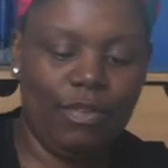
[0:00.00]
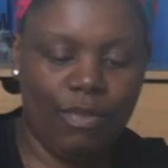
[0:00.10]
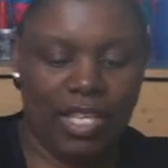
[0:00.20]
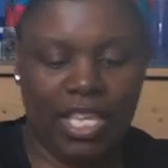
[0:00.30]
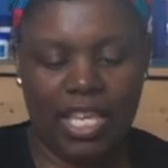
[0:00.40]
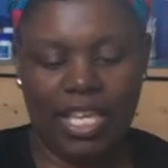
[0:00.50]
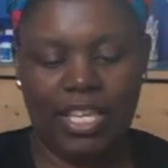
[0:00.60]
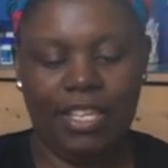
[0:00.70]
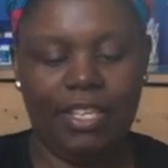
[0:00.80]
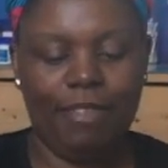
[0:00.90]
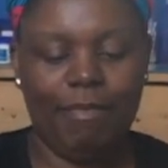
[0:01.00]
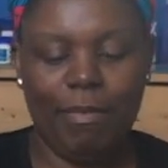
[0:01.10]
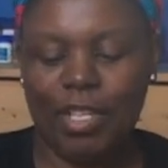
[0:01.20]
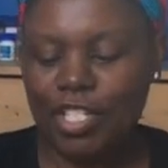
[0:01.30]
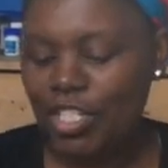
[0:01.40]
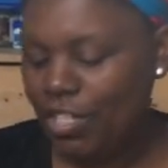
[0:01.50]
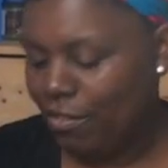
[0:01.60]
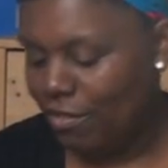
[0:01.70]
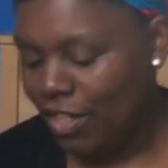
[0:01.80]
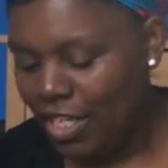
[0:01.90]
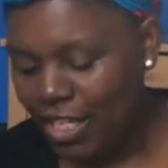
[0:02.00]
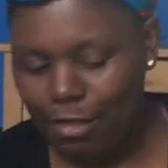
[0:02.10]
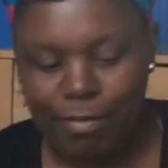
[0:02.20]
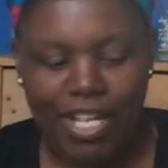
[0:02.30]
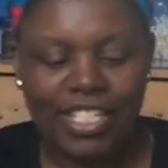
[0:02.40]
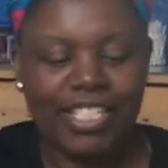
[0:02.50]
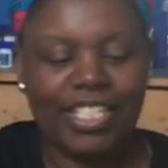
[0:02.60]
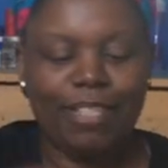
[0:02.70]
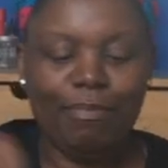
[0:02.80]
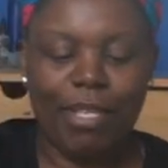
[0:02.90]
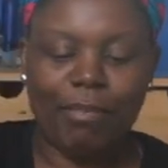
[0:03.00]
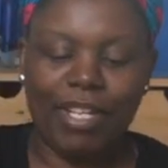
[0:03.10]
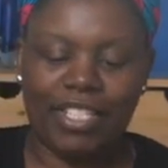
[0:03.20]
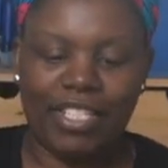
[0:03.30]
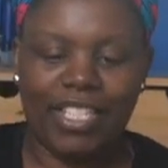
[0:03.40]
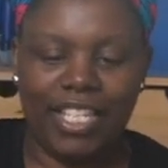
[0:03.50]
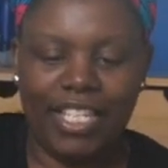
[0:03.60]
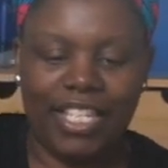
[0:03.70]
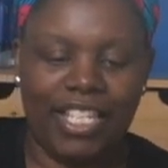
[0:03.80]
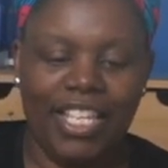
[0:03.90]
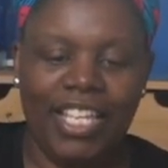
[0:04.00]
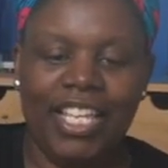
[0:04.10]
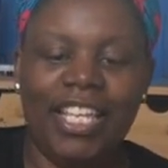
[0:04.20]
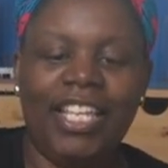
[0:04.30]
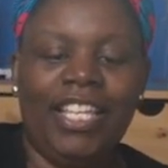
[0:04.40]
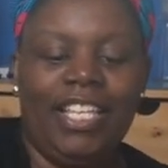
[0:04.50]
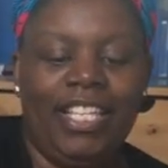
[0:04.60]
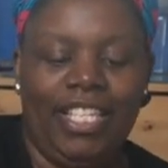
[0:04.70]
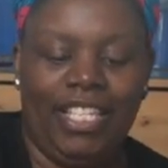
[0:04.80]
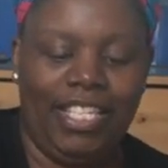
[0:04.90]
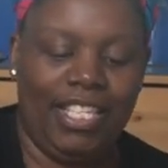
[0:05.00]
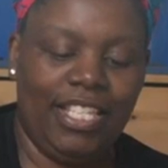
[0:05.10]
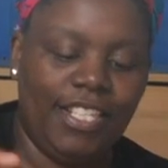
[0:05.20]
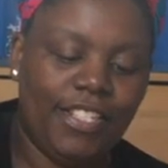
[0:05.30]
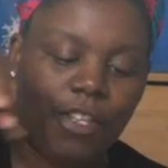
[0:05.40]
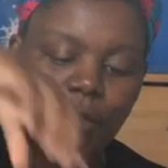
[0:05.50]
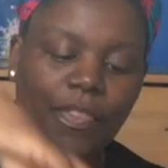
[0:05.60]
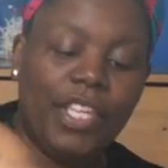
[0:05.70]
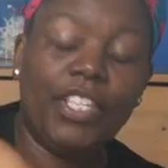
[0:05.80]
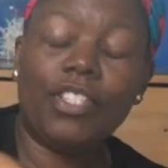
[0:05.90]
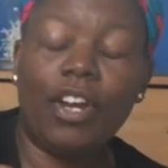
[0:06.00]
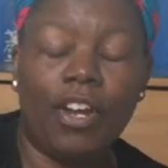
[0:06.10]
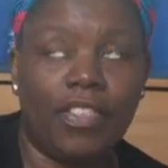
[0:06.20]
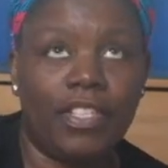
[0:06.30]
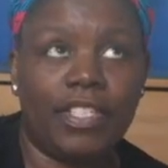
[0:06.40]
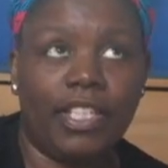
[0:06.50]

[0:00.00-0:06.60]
Okay. Maybe I should have... The box, the big box is getting... So these are the